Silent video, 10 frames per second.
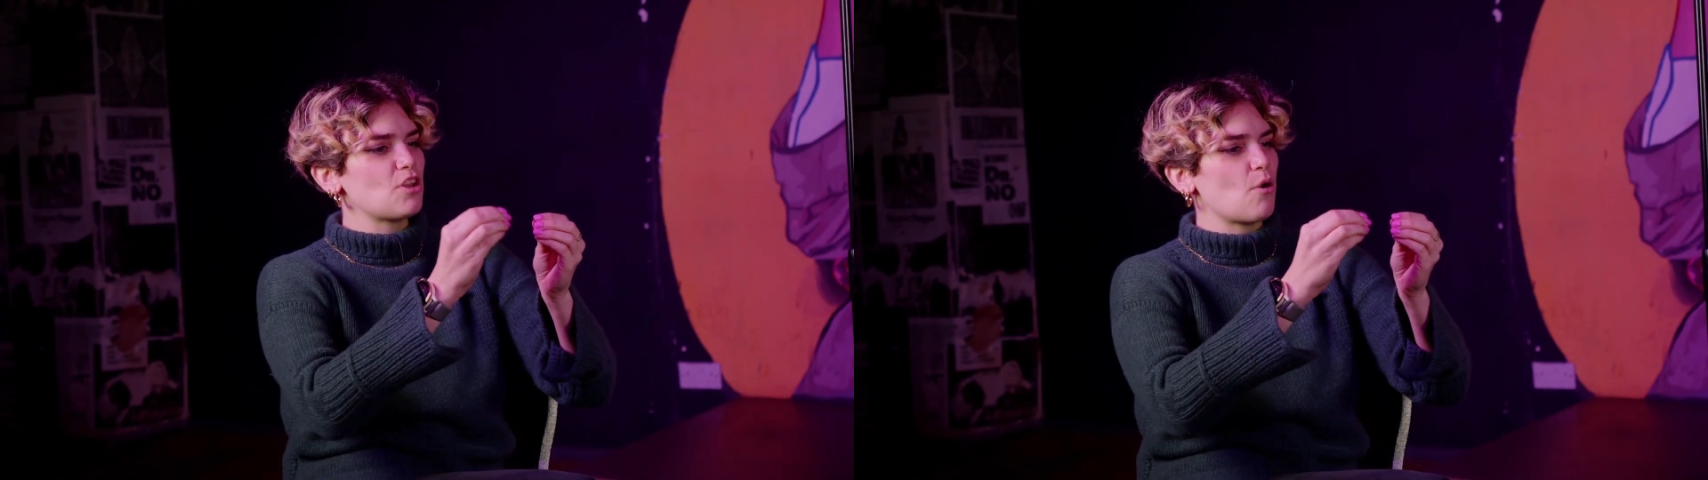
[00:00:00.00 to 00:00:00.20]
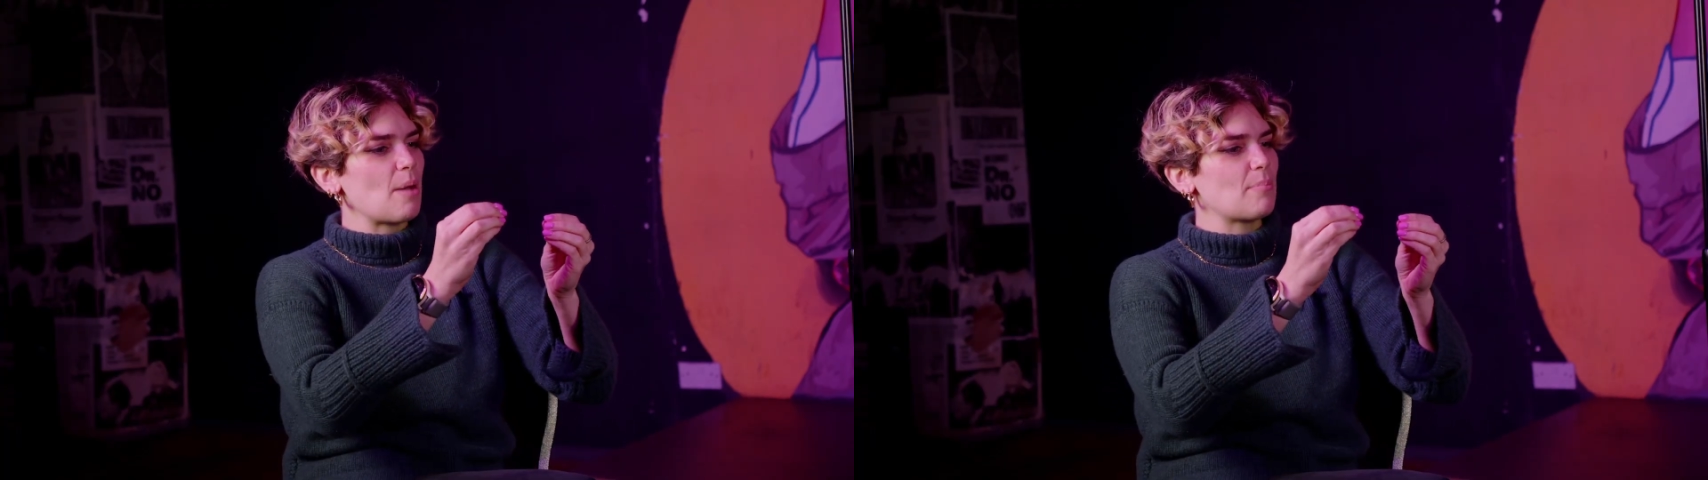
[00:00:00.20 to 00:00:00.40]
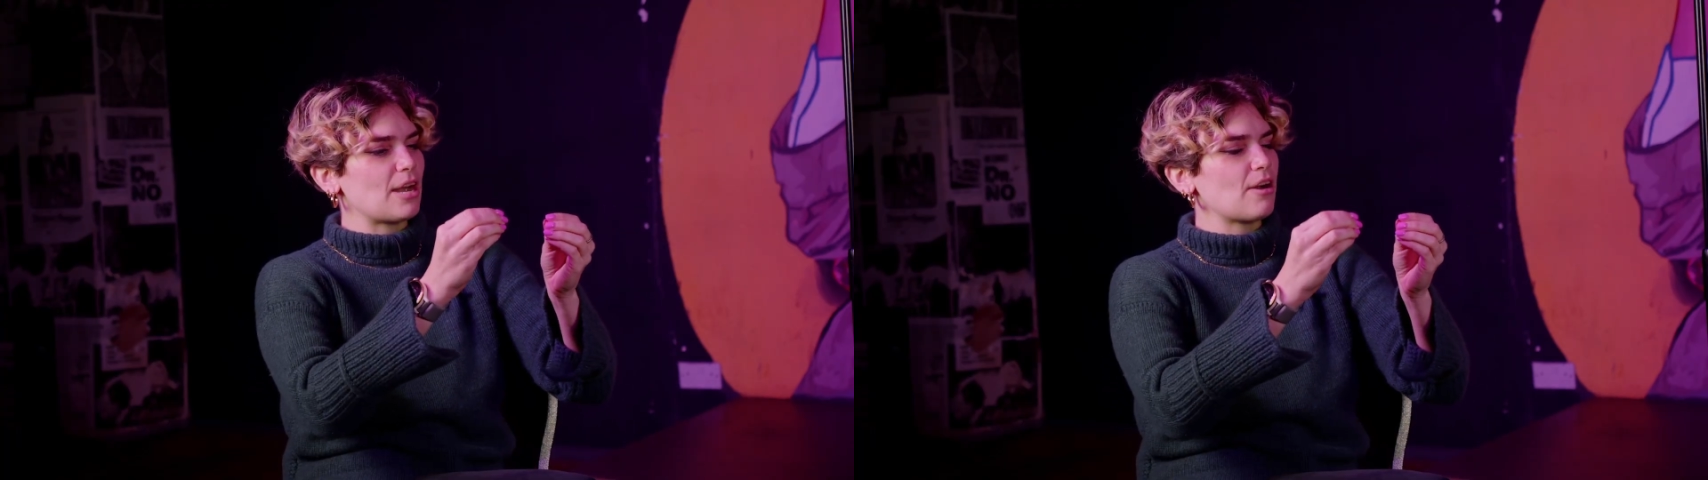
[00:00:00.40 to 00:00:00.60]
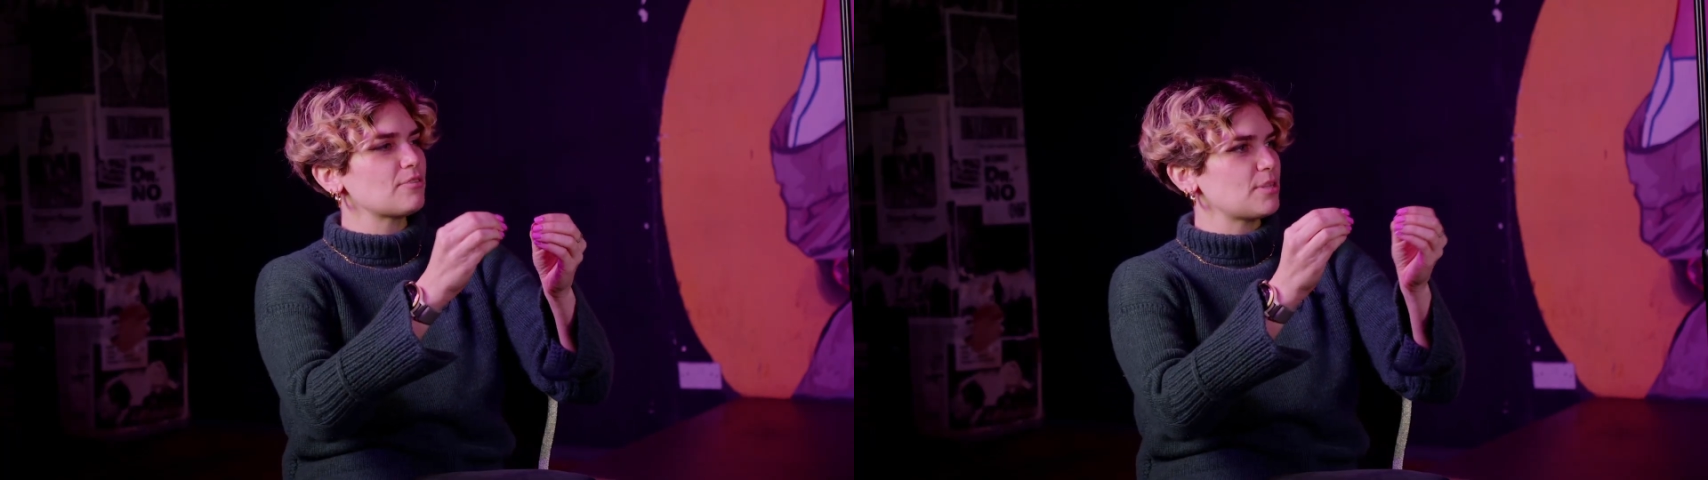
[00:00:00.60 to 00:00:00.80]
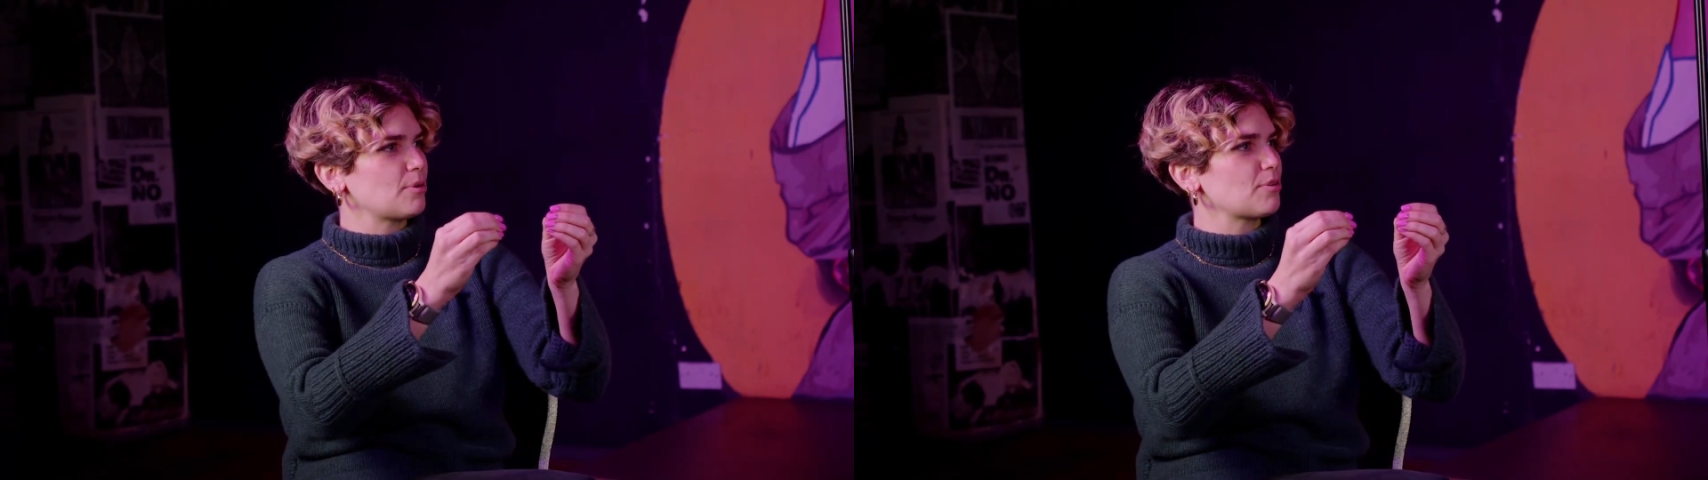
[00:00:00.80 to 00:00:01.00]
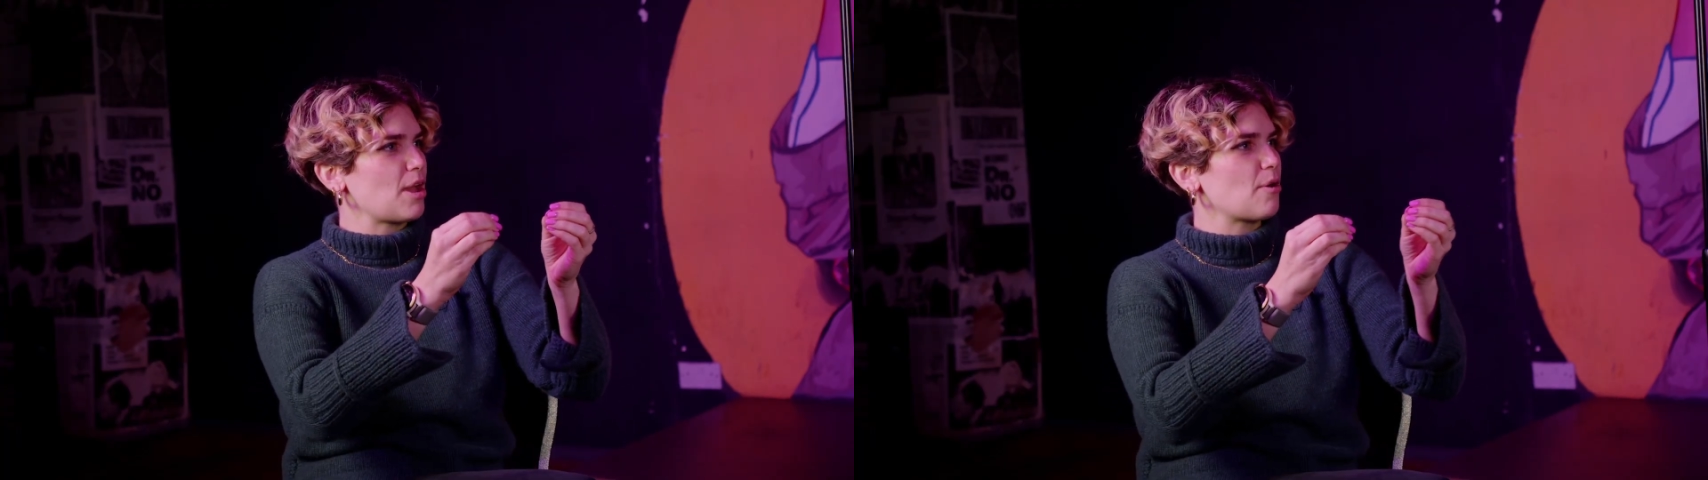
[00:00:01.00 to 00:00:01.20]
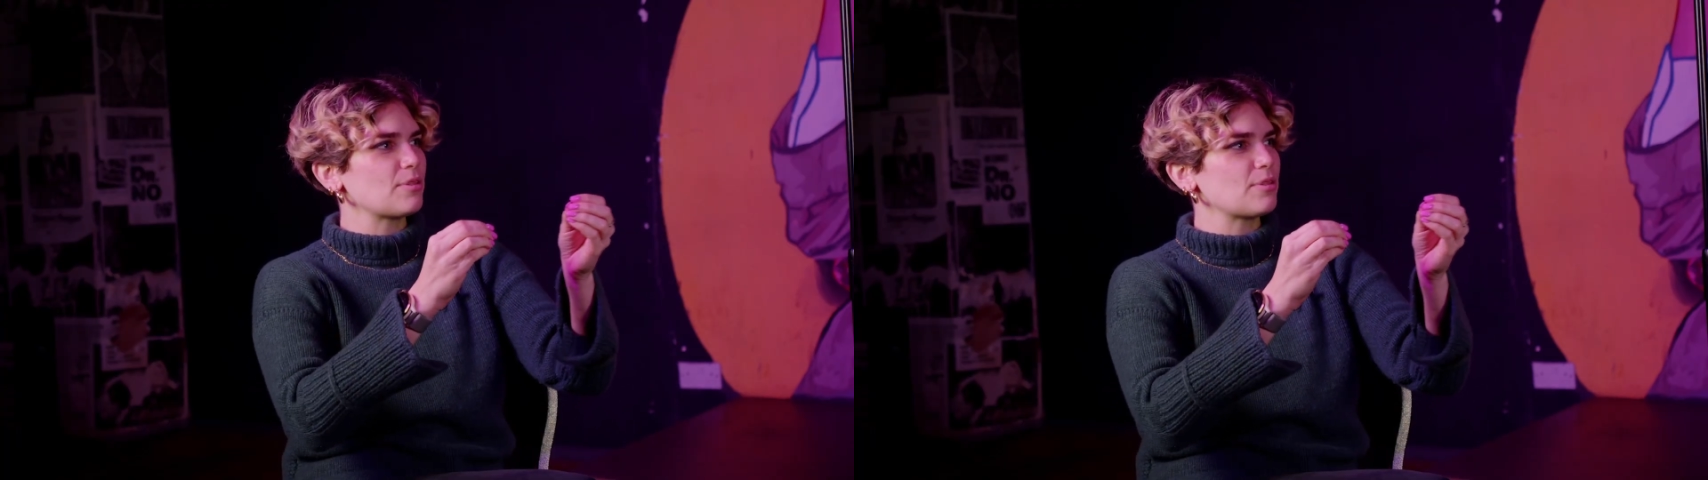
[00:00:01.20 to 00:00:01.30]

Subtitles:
no matter how similar they are,